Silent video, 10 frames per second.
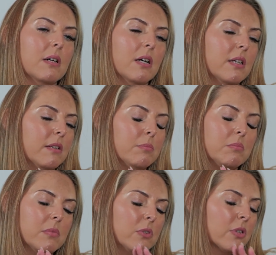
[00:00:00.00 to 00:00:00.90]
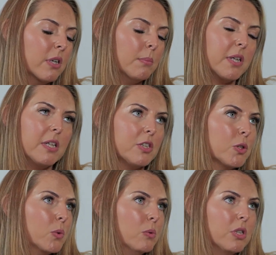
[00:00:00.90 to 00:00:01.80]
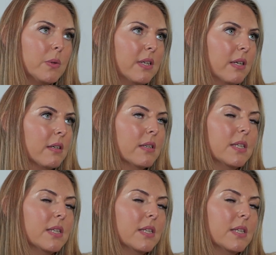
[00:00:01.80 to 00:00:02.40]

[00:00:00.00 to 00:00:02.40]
earning no money at all doing it.